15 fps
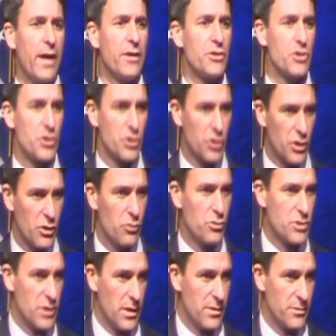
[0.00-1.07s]

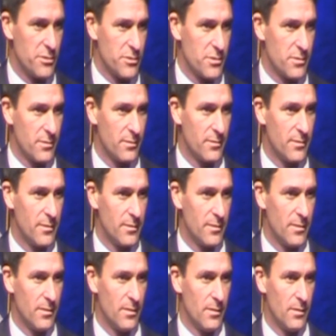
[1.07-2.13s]
excuses.
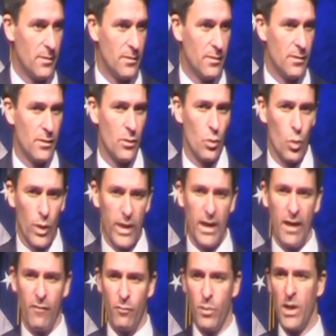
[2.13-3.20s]
We
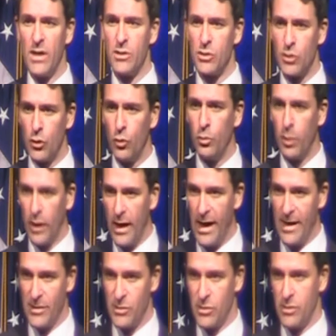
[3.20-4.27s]
have been too
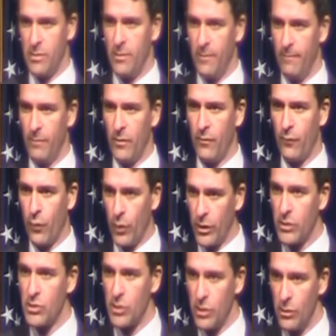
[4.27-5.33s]
blessed for
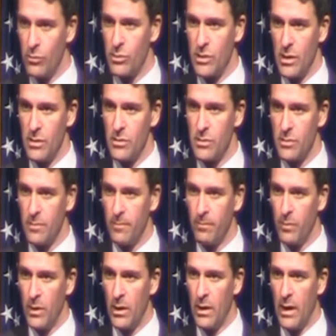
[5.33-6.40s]
excuses.
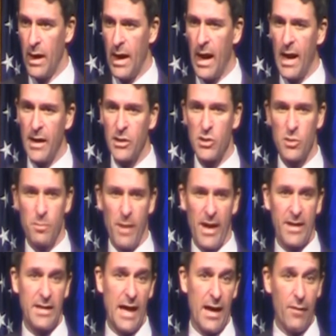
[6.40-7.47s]
And I
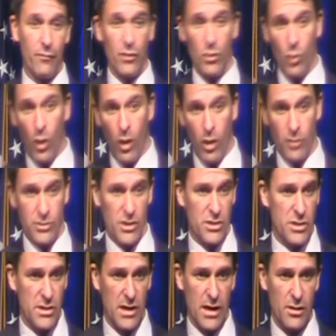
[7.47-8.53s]
expect out of you all,
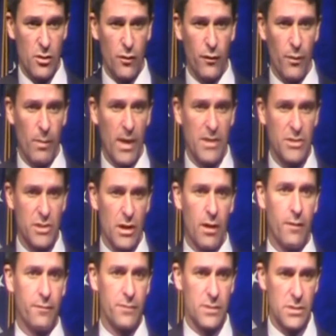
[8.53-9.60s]
just as I do for
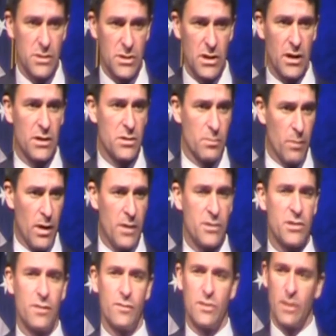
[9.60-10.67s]
myself, six
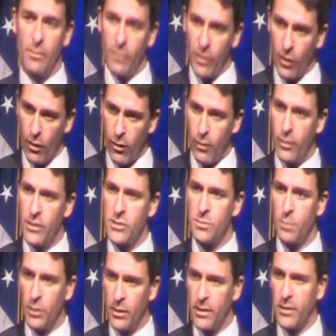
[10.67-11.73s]
months of some of the
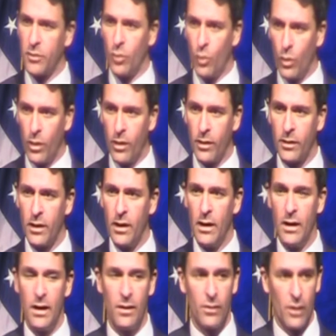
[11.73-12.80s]
hardest political work
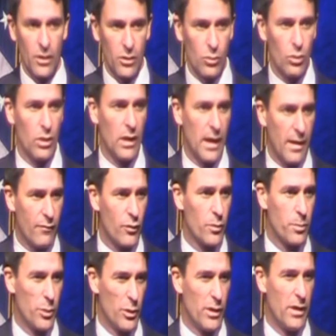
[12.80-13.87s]
that you will ever
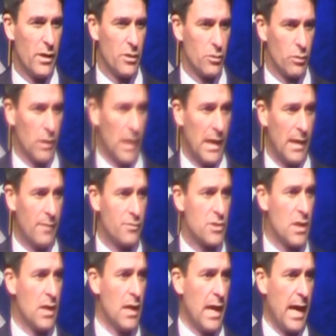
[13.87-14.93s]
put in in your lives.
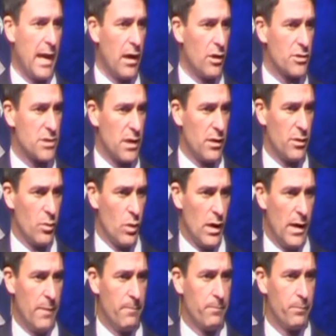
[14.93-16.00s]
And I'll tell you
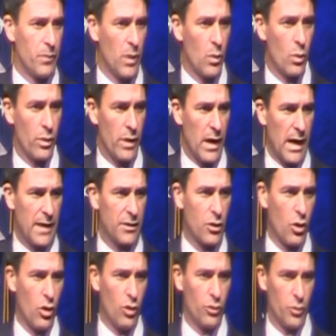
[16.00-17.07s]
what, we're not
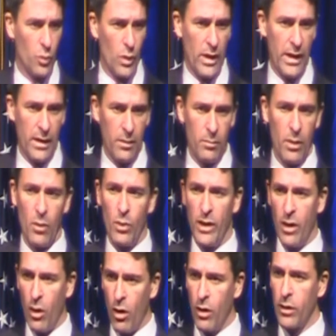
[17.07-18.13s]
called to win, but
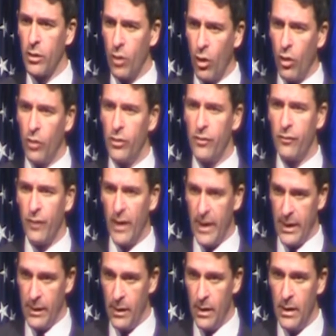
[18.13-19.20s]
we are called to
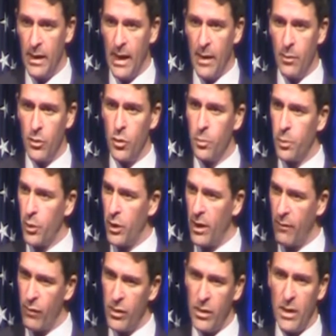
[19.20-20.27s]
fight. And you put
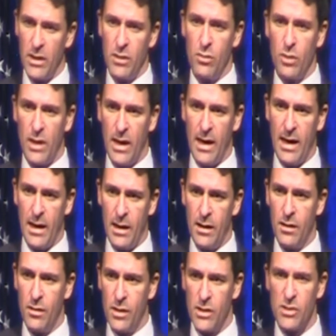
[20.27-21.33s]
everything you can
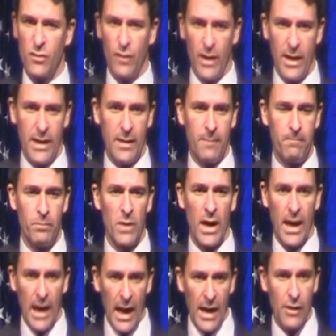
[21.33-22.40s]
into this fight,
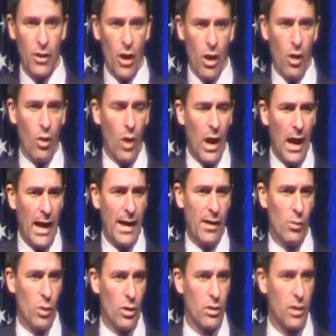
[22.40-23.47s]
and I know
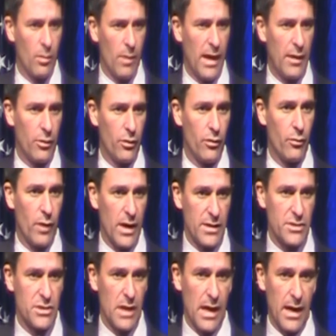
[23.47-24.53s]
Iowa will come out on the
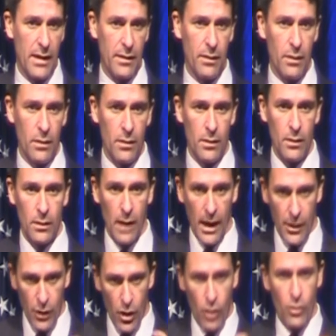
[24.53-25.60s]
right side.
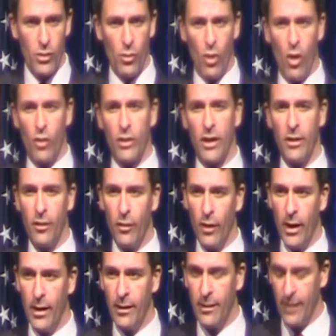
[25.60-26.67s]
I know you all can do
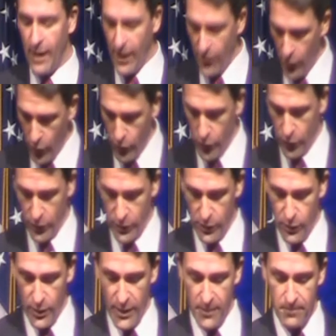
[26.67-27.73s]
it. I know you can
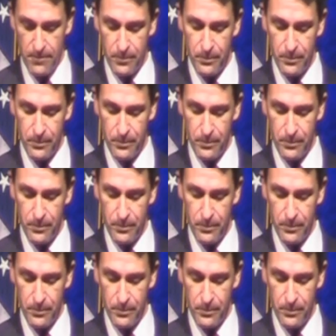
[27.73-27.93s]
do it.